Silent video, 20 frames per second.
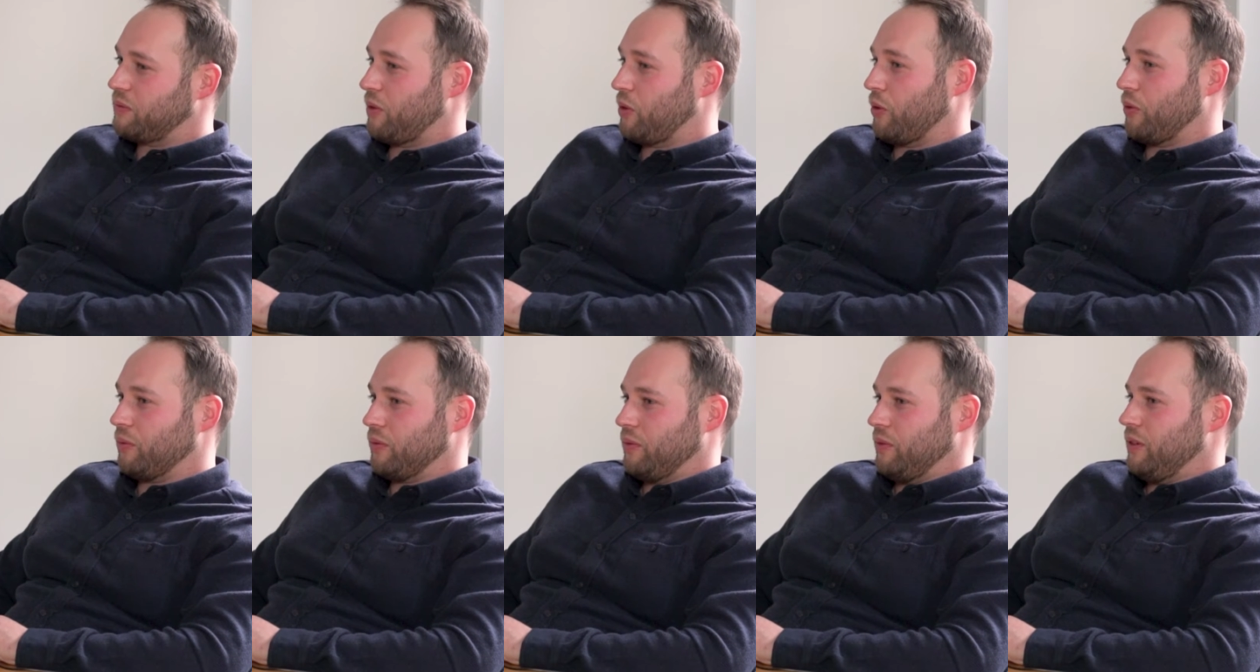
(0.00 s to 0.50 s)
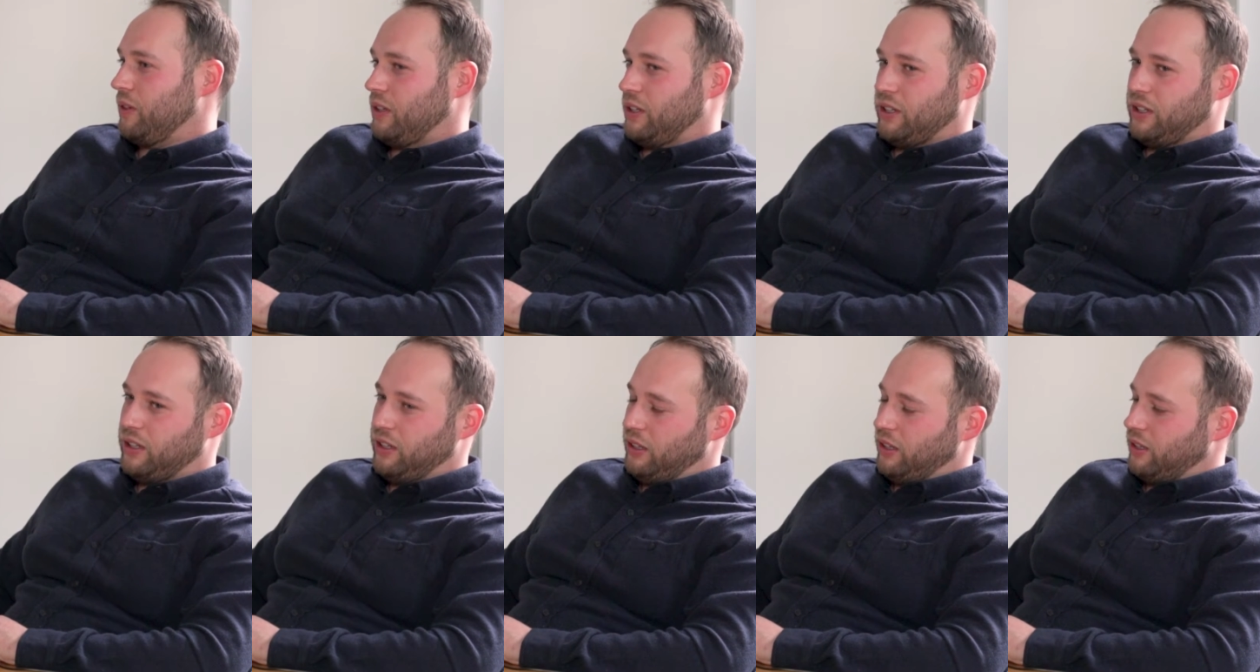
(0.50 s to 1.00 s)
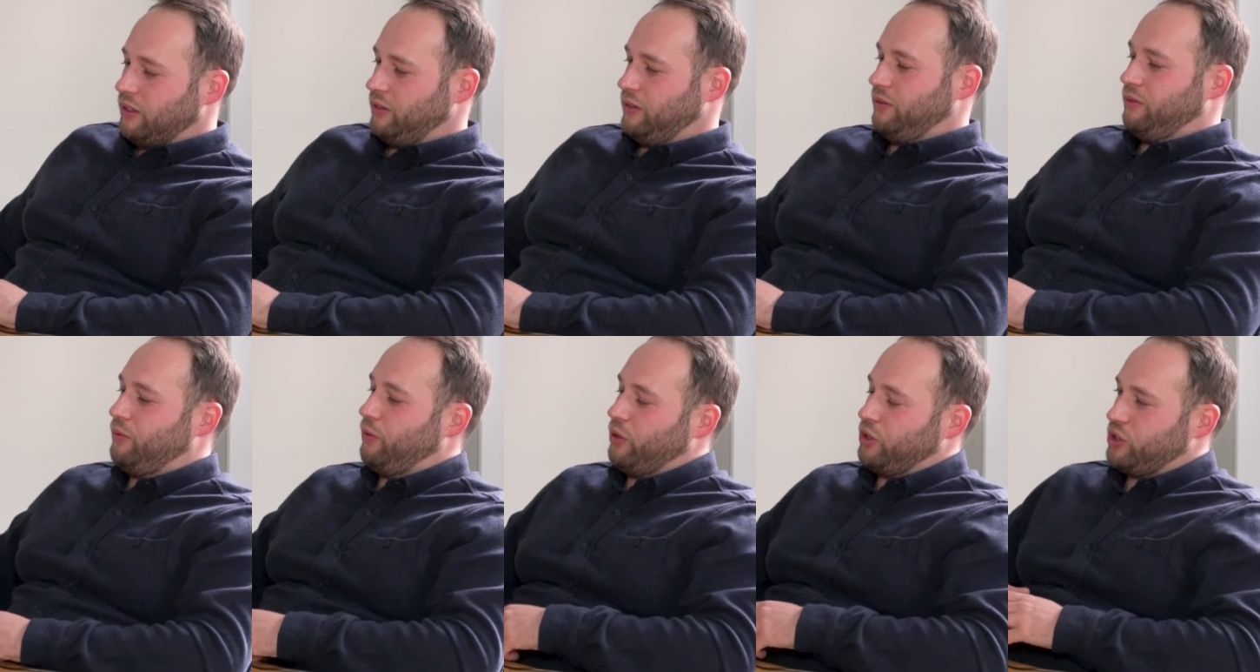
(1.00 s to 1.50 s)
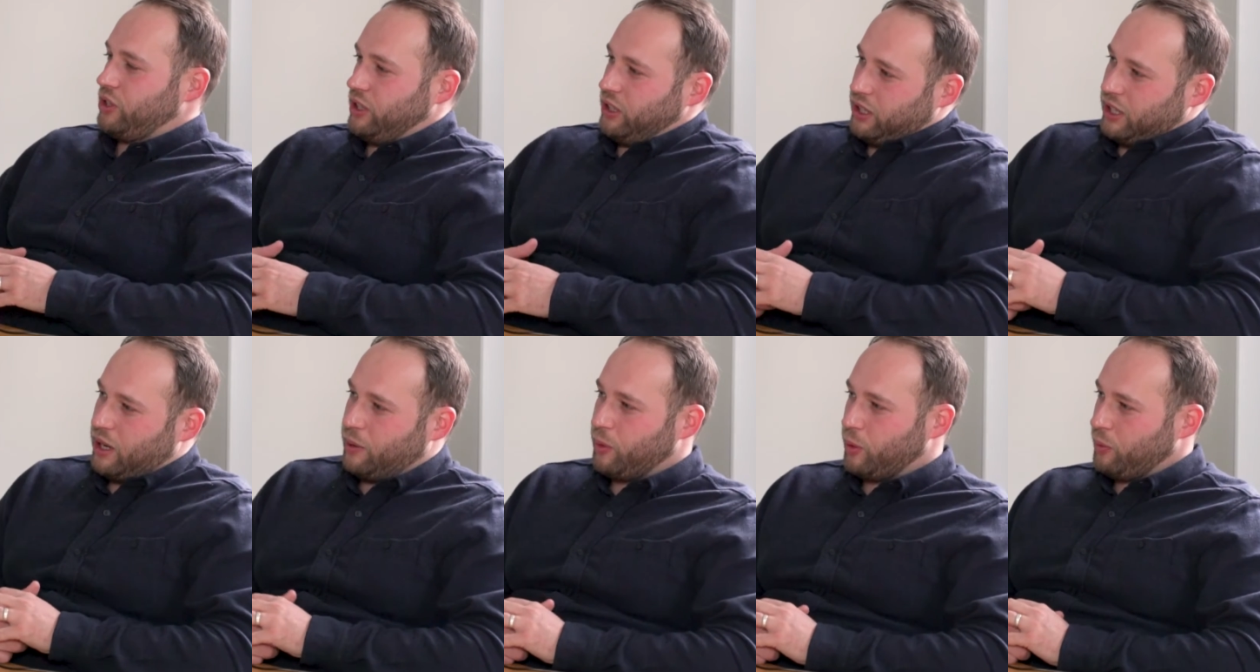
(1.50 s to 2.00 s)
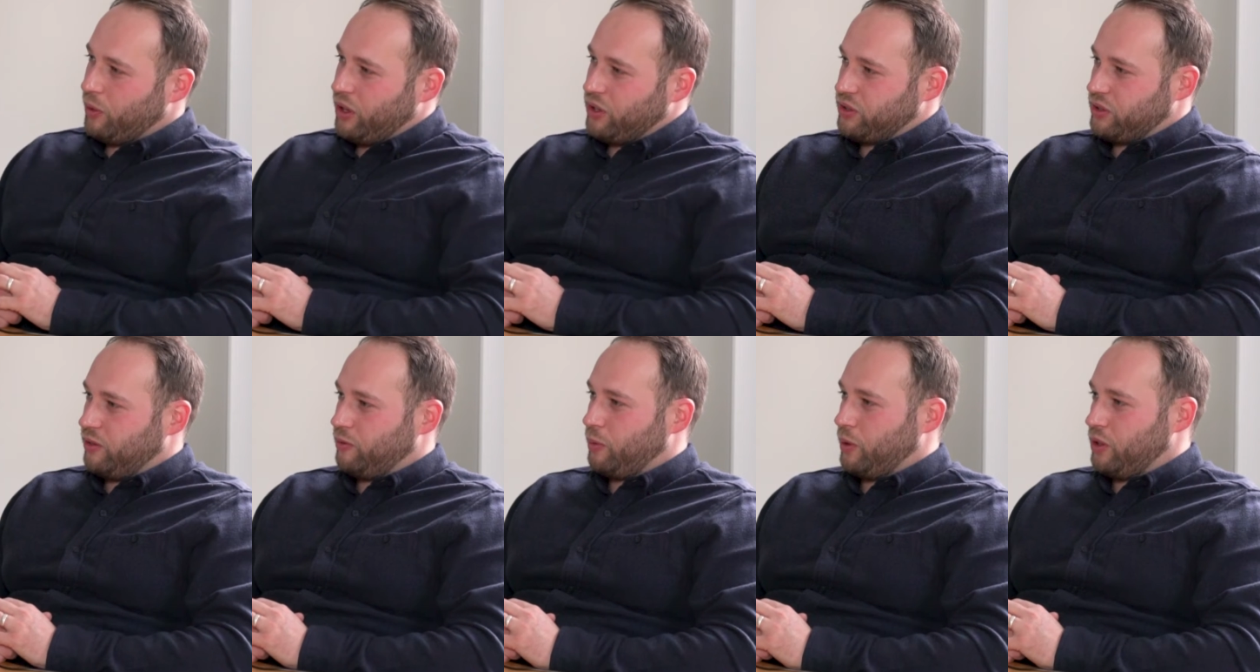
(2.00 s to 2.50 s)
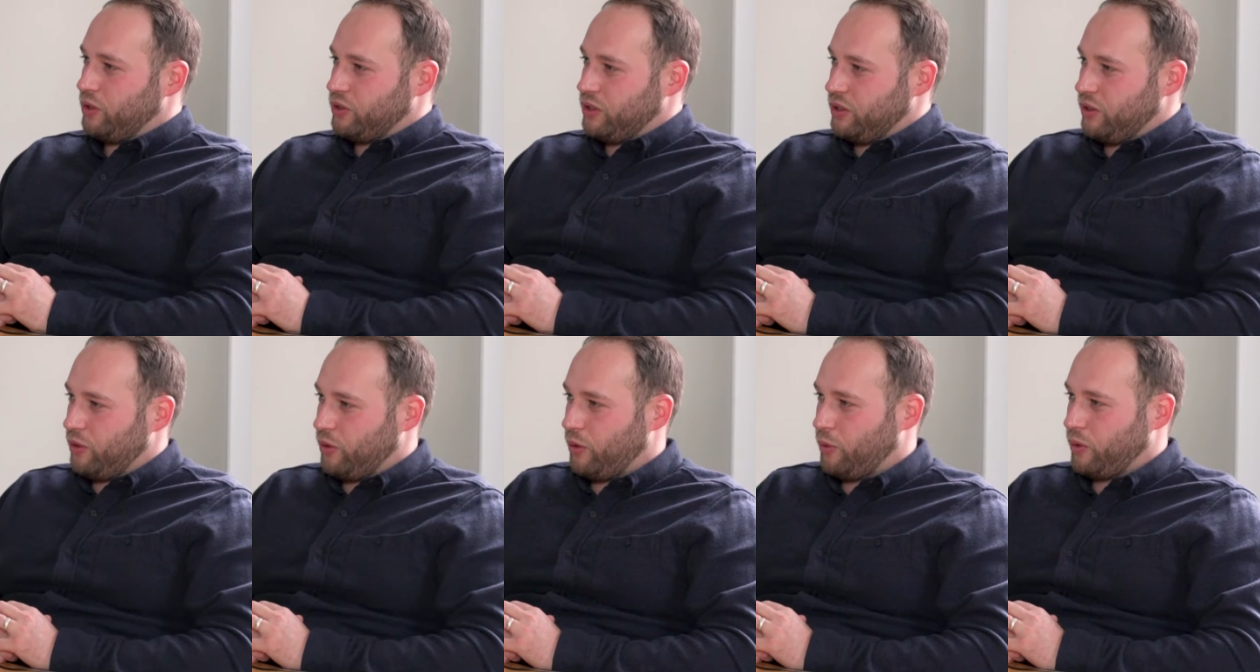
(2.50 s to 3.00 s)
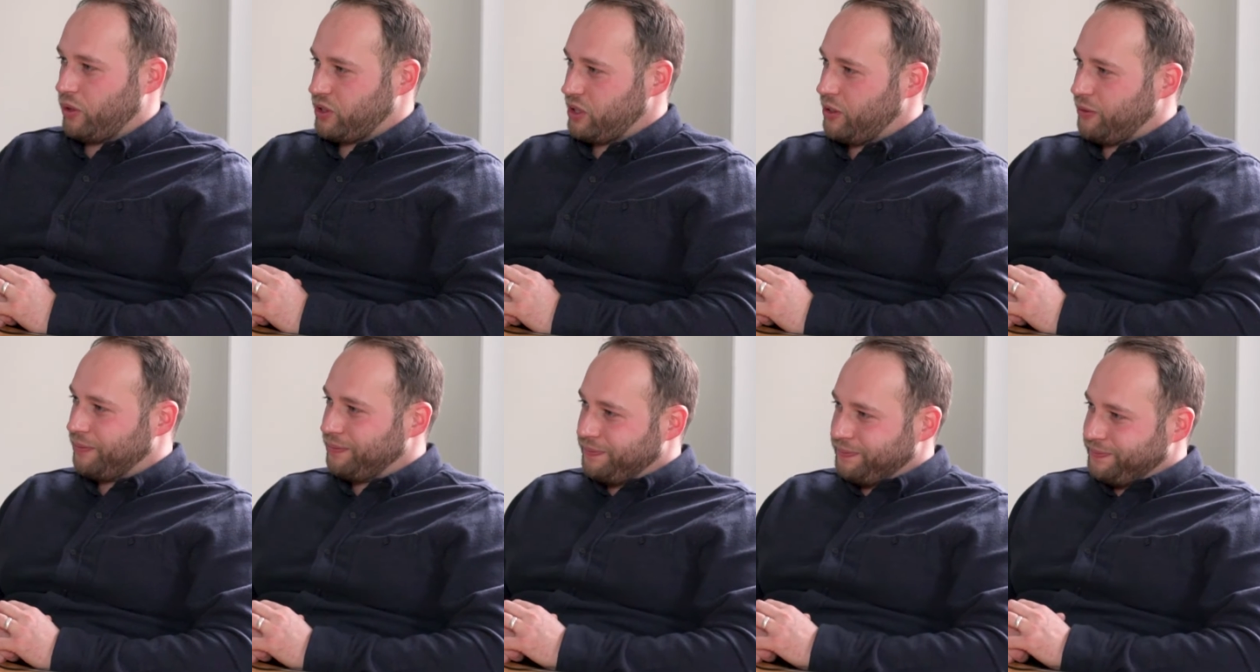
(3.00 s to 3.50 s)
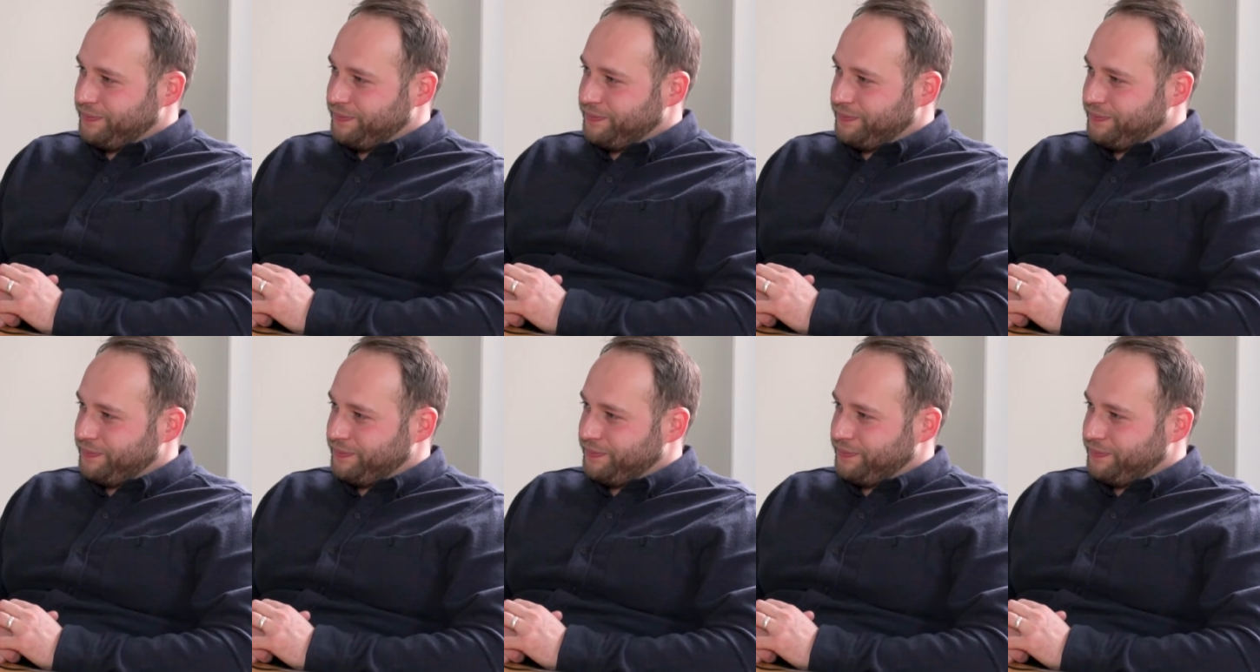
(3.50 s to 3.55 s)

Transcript: So fortunately, I'm a positive person, so it works out.